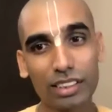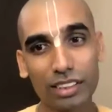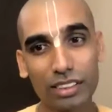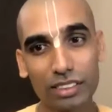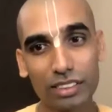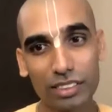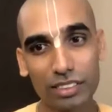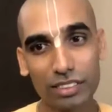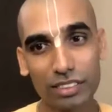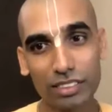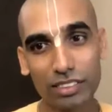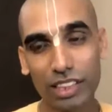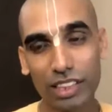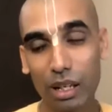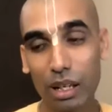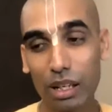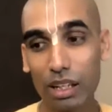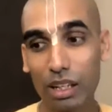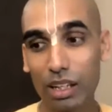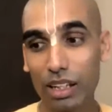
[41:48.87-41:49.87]
So
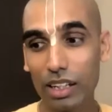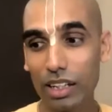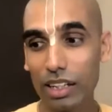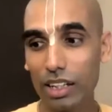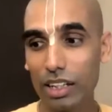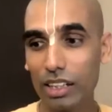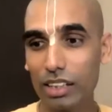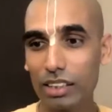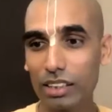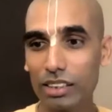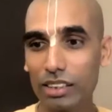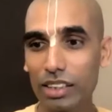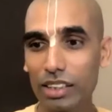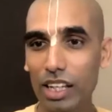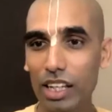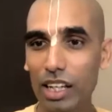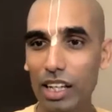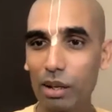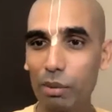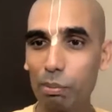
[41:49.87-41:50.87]
they
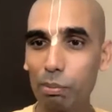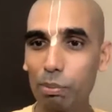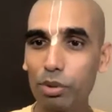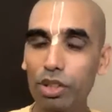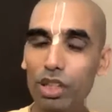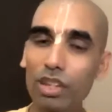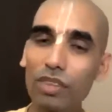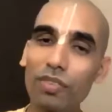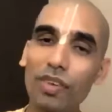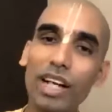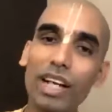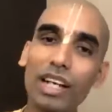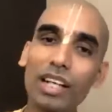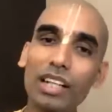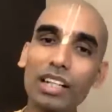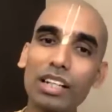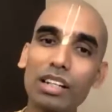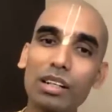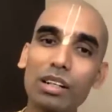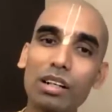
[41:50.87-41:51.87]
purify
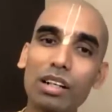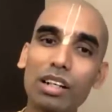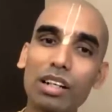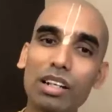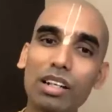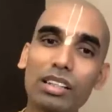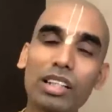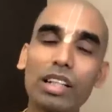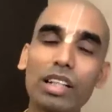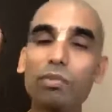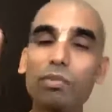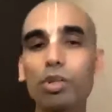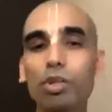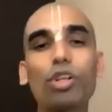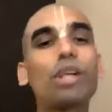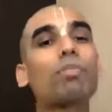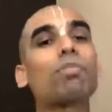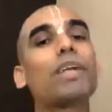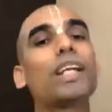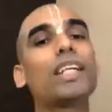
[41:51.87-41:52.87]
the
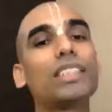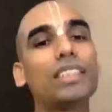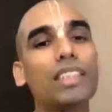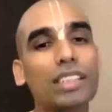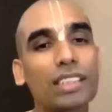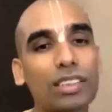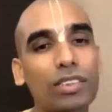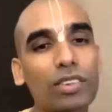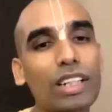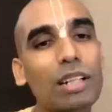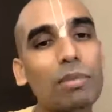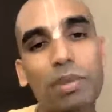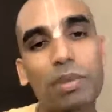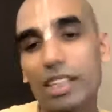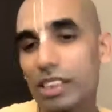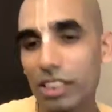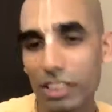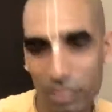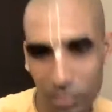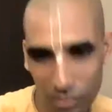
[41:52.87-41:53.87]
pure places, holy
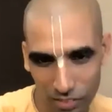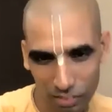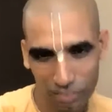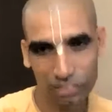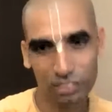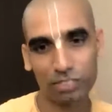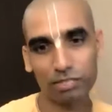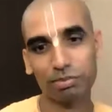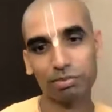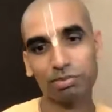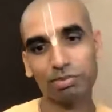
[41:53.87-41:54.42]
places also.